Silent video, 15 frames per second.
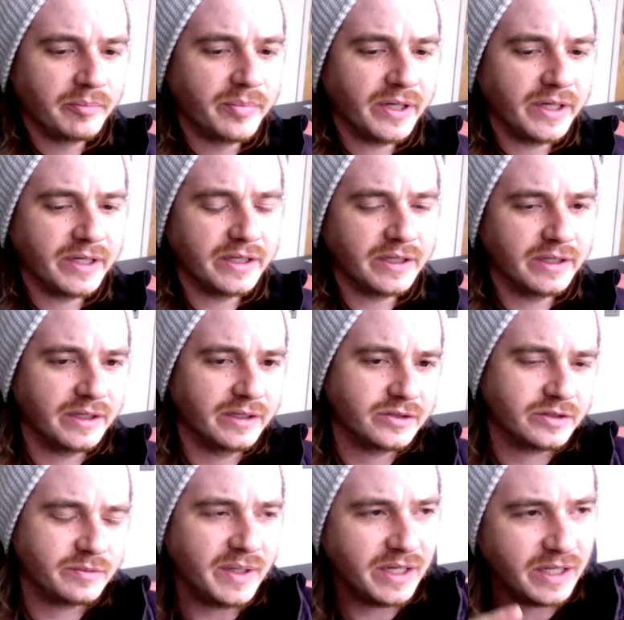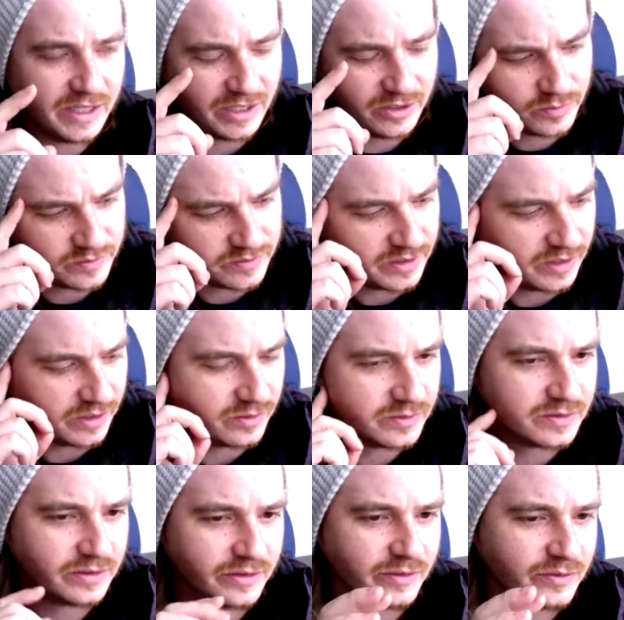but just make it interesting.
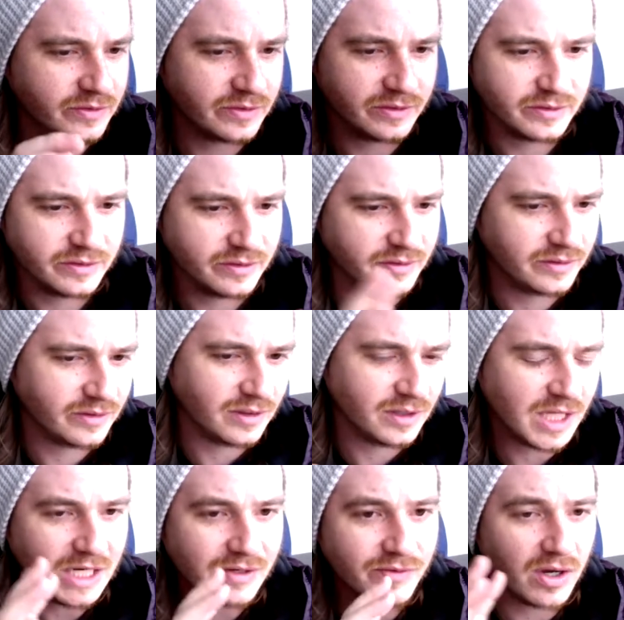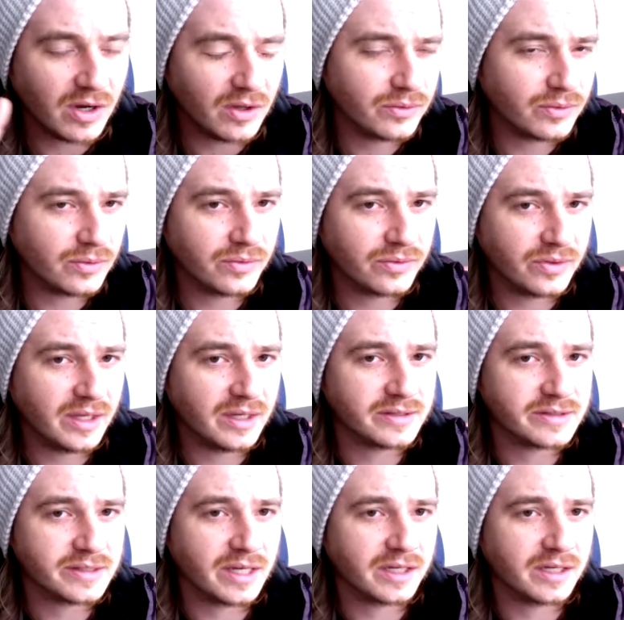There's a lot of other
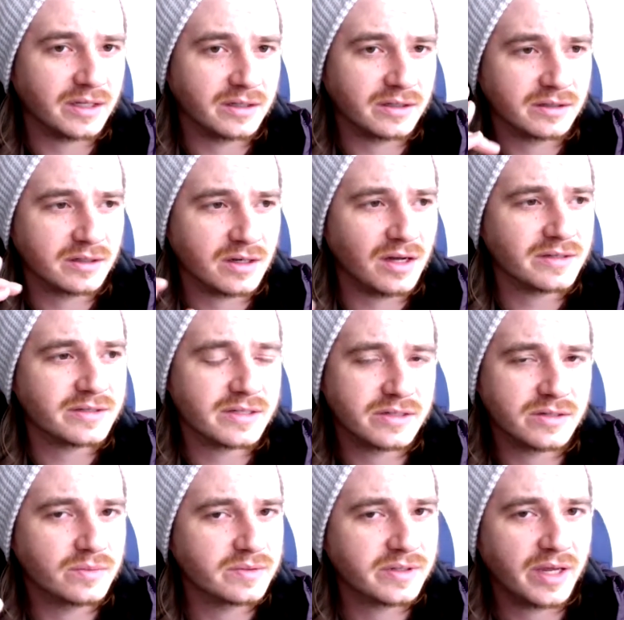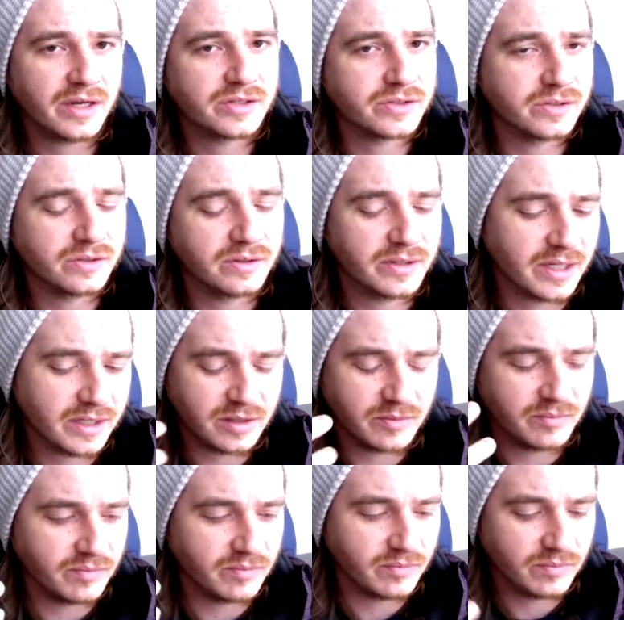things that can constitute texture that
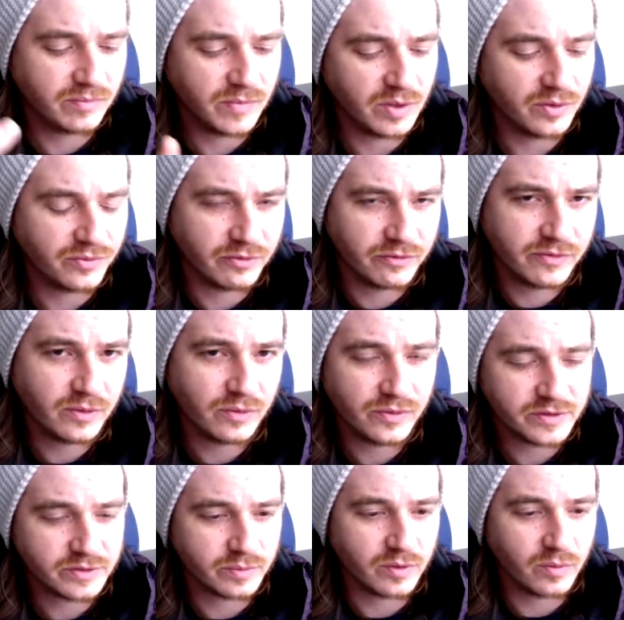can, fulfill this